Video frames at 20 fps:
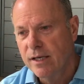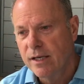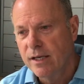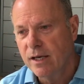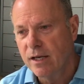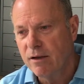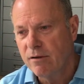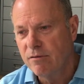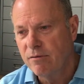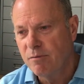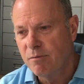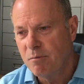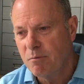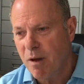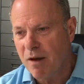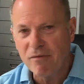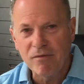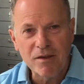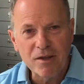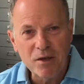kind of
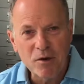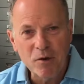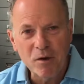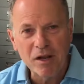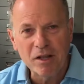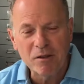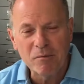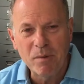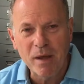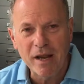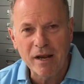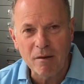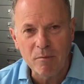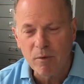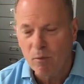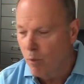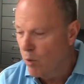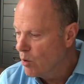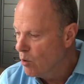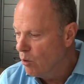baffling you a little bit. I
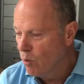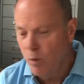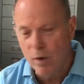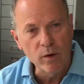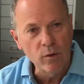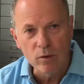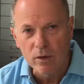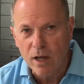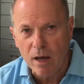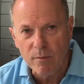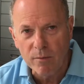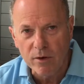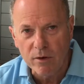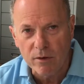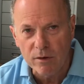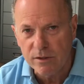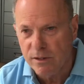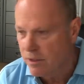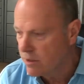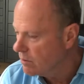mean, we all come
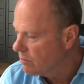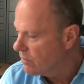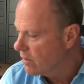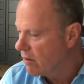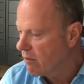across them.